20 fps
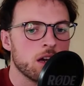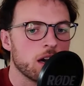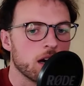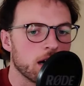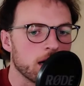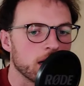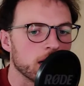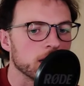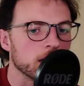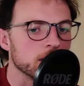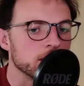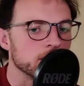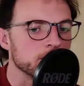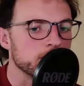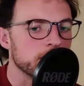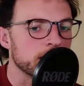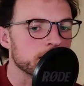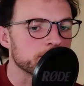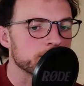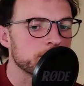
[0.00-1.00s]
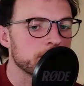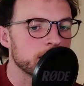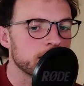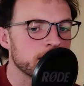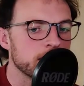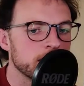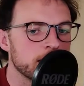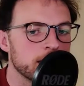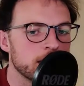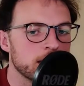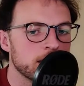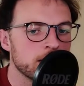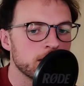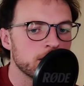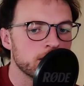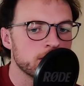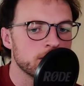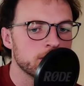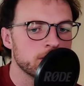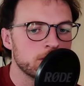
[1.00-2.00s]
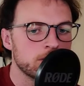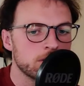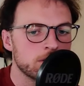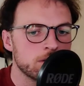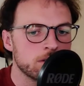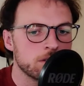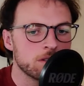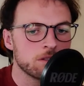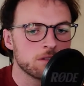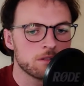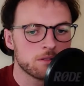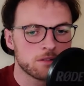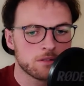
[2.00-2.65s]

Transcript: I met my love